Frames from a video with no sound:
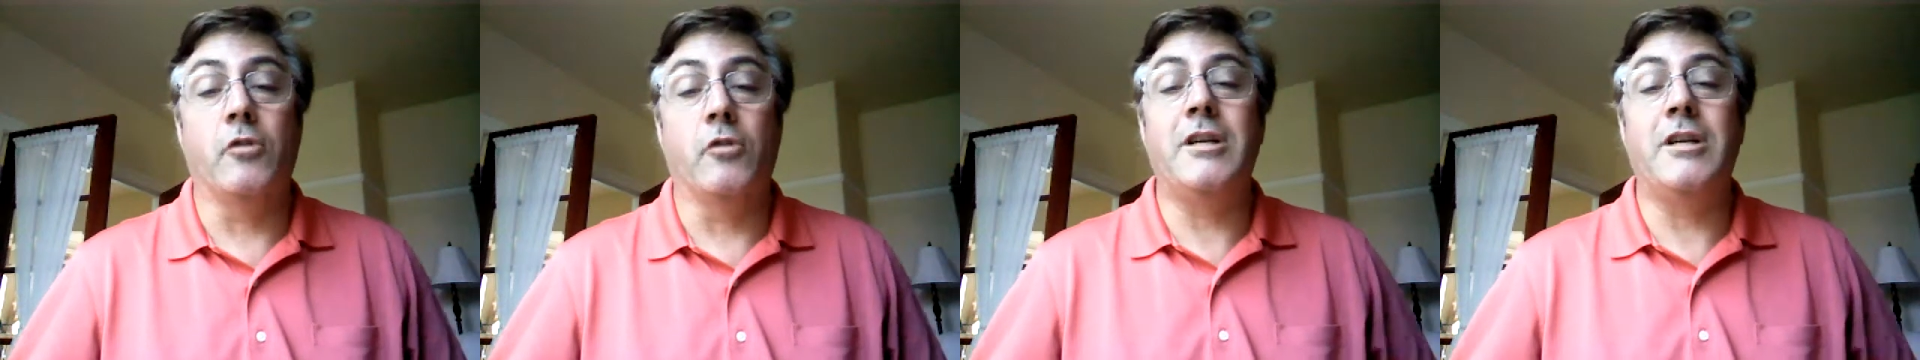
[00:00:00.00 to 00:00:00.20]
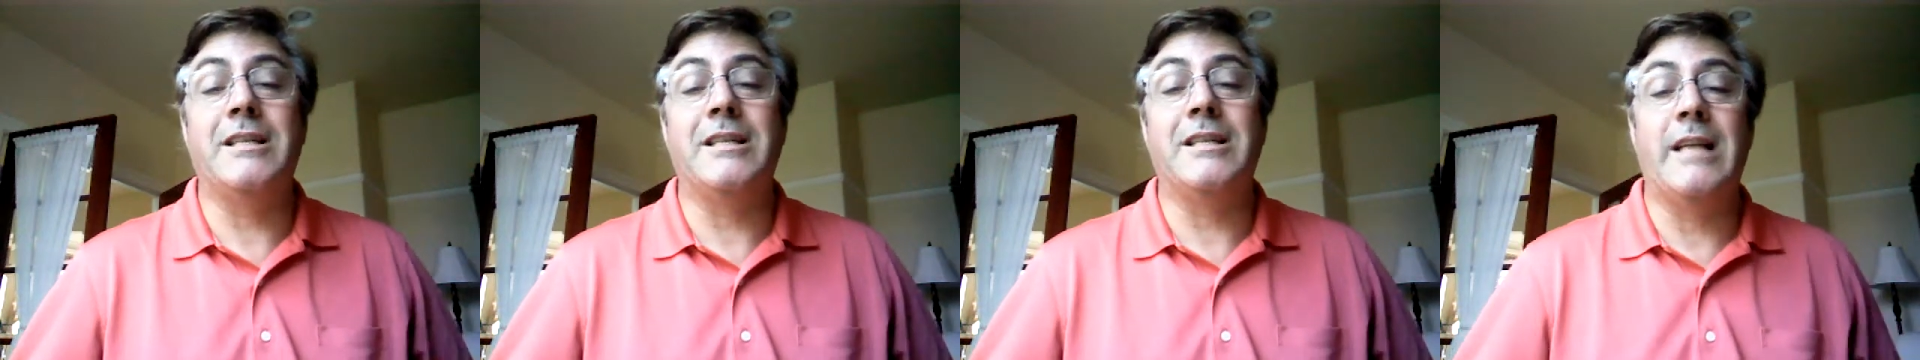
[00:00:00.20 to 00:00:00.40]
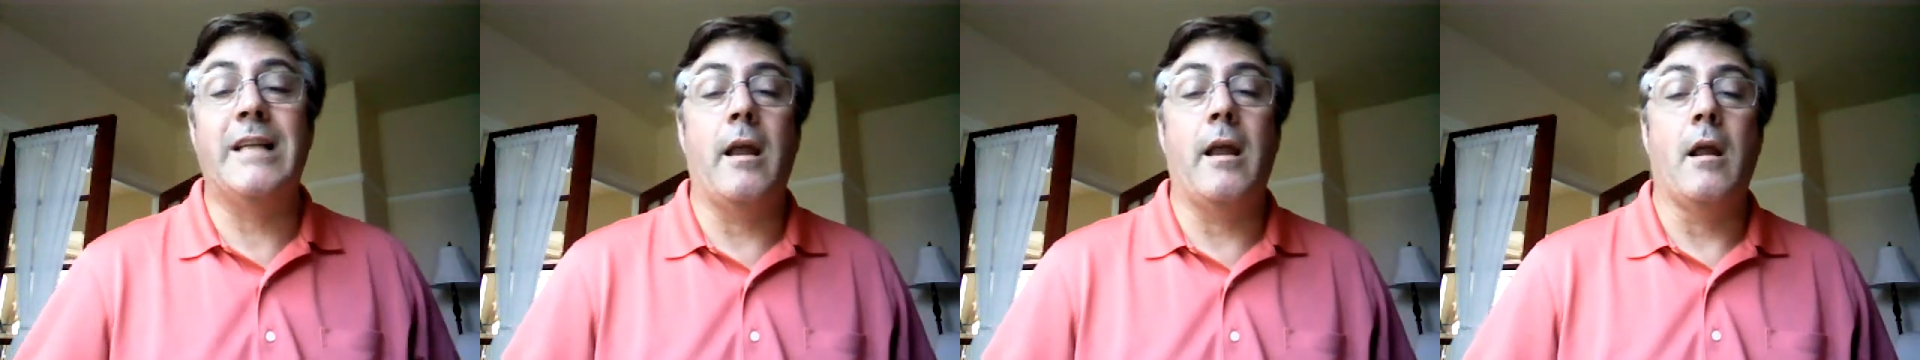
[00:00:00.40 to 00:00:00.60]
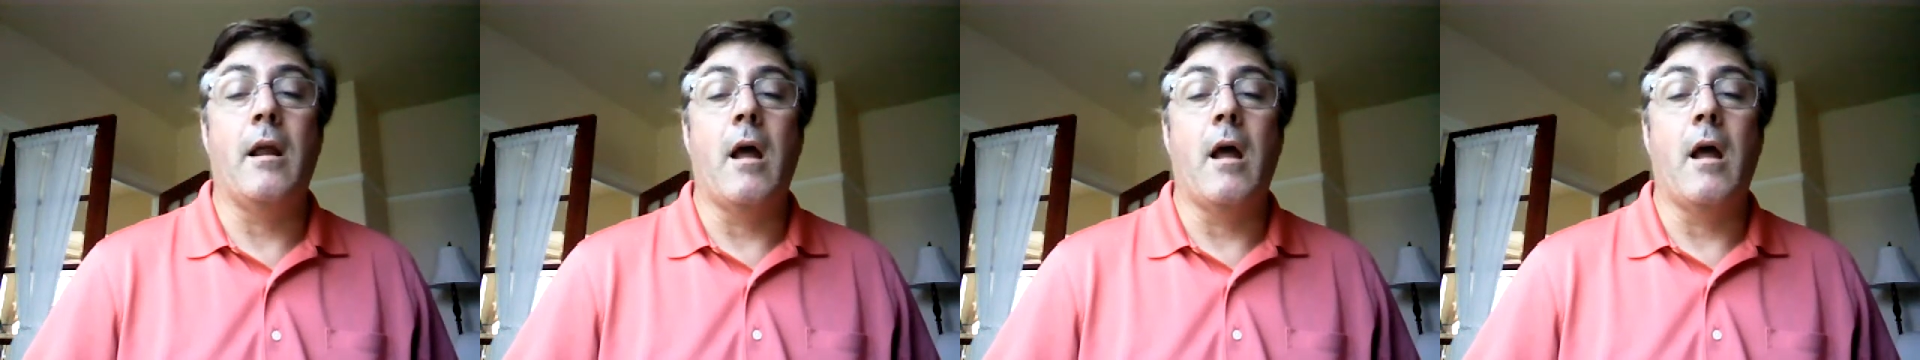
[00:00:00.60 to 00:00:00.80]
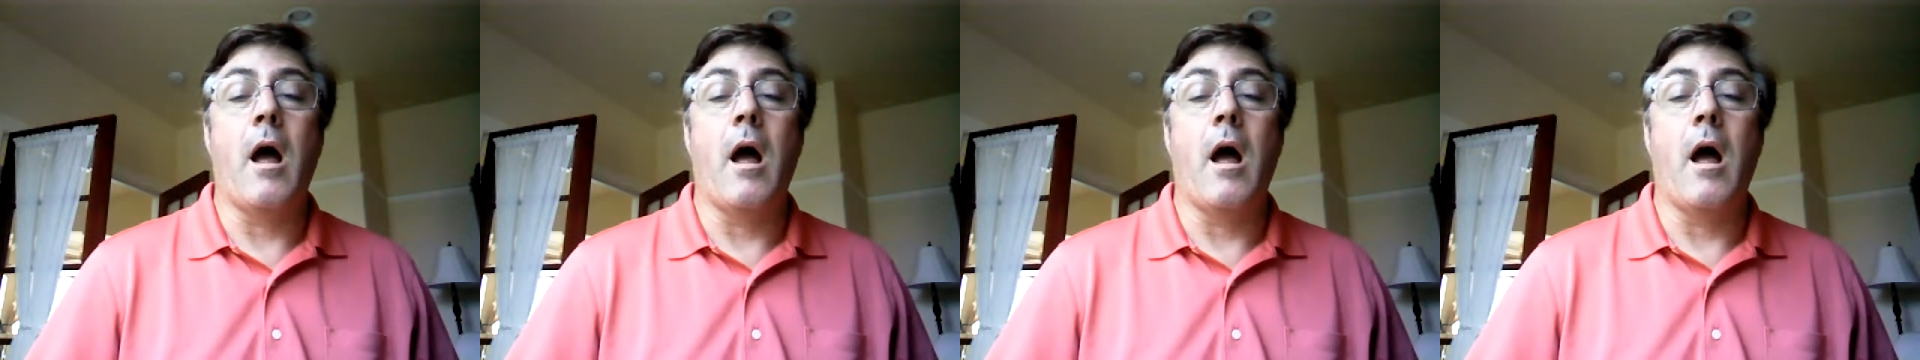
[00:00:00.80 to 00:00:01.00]
Don't just say,
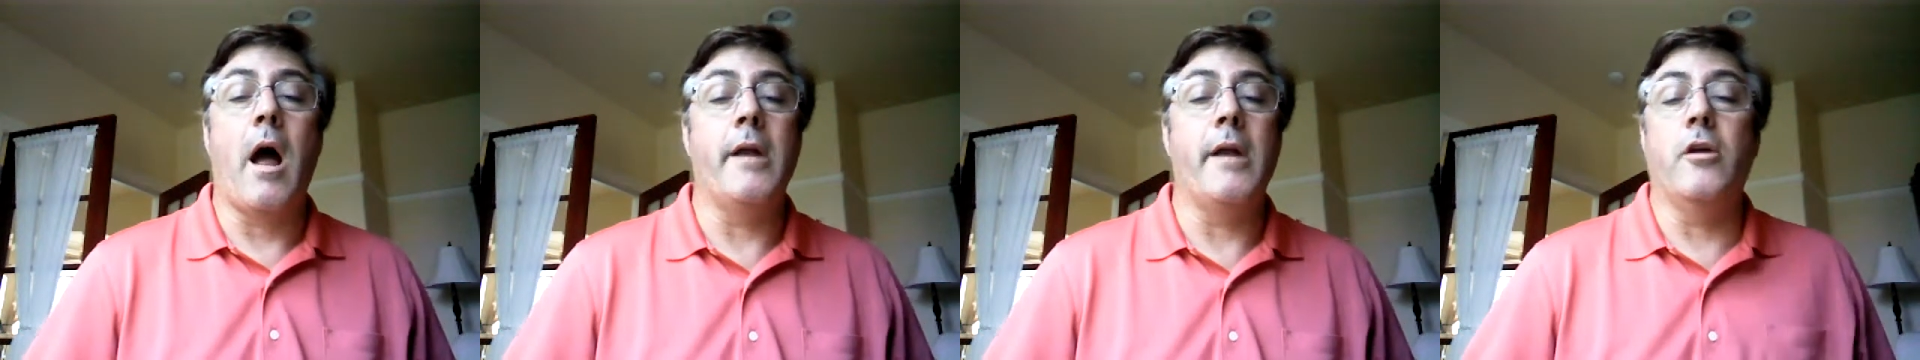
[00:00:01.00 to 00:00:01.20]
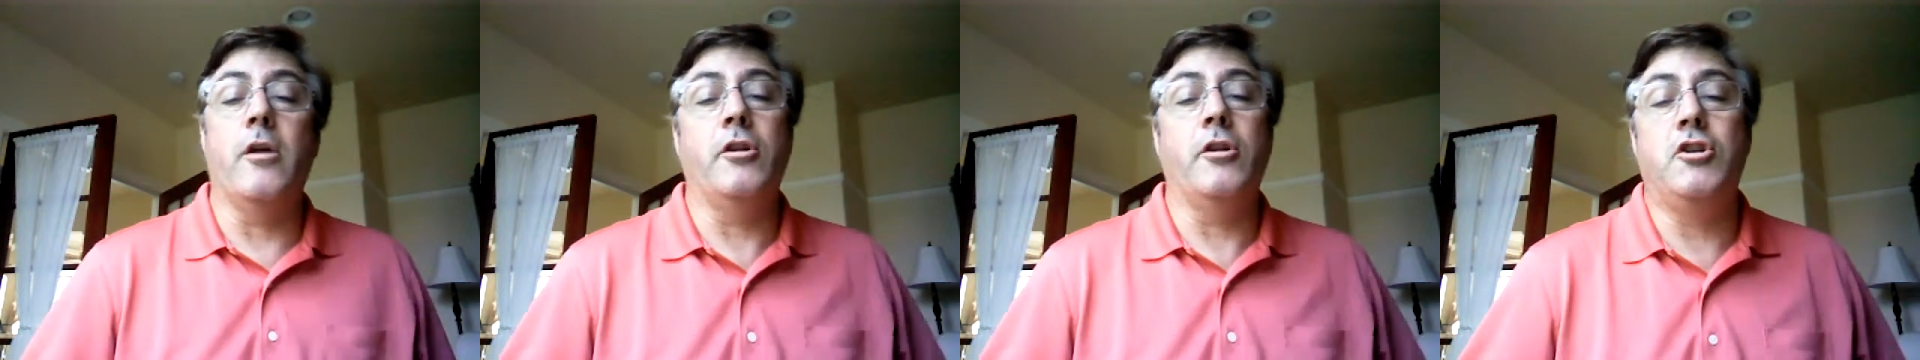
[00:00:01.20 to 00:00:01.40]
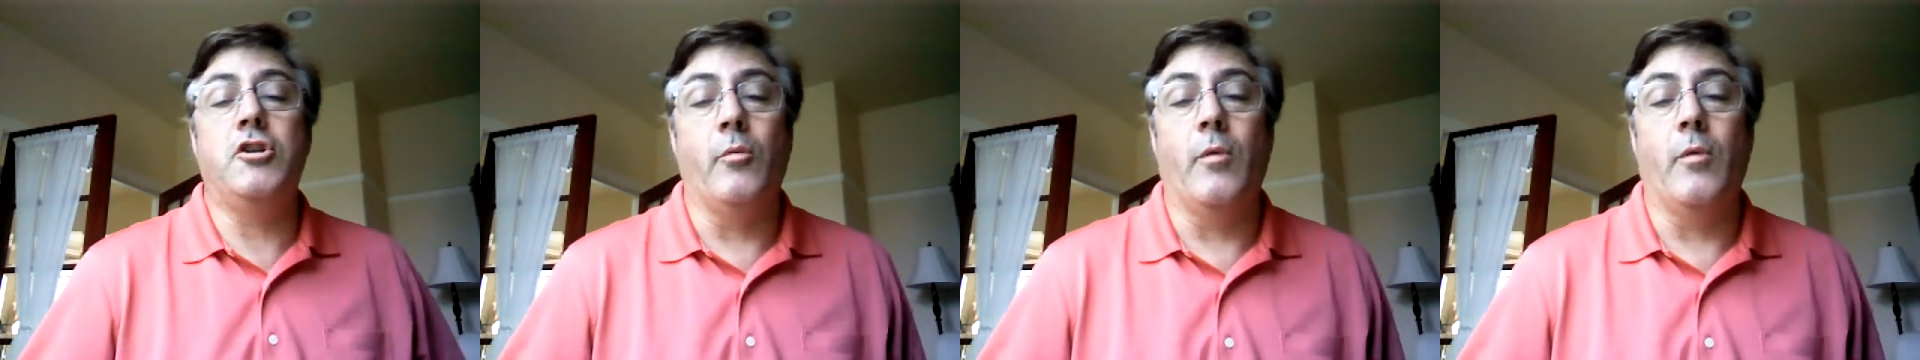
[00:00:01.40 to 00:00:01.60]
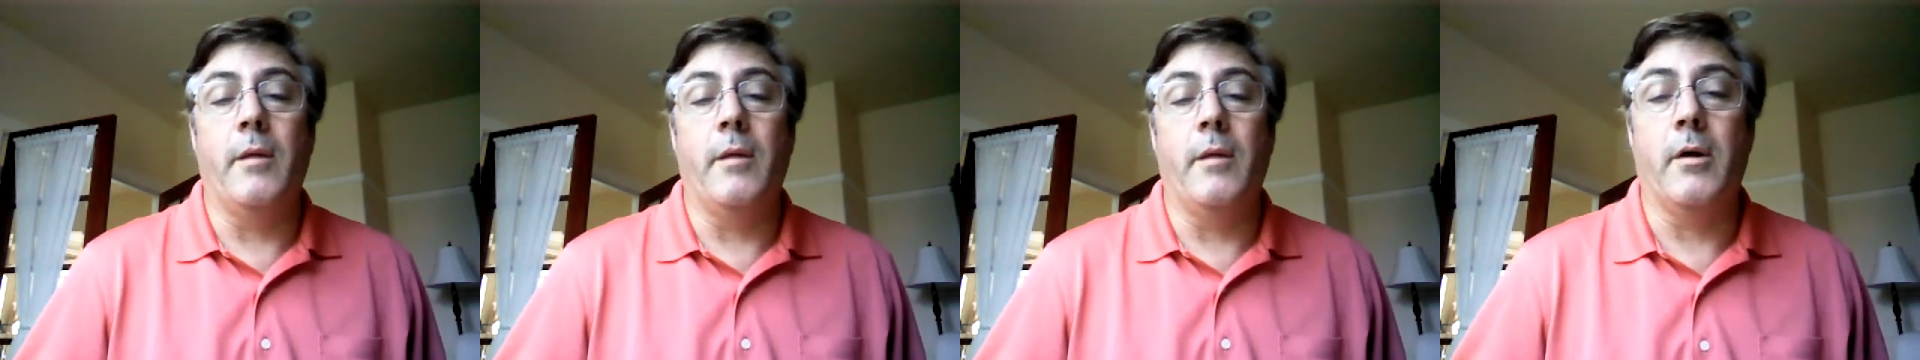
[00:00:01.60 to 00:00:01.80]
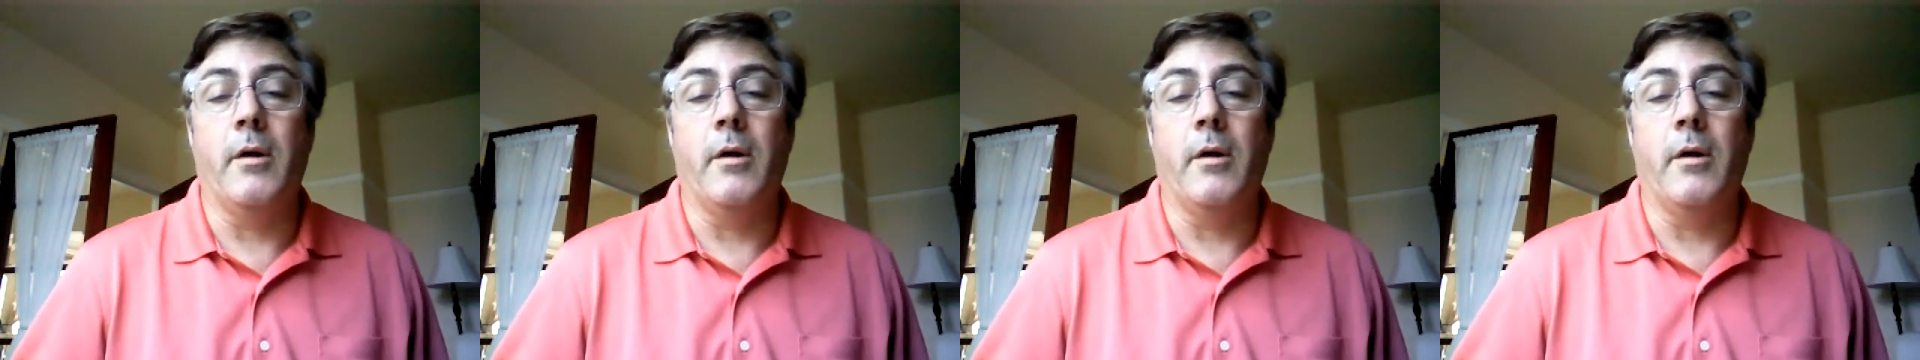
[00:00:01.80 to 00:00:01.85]
I know that you want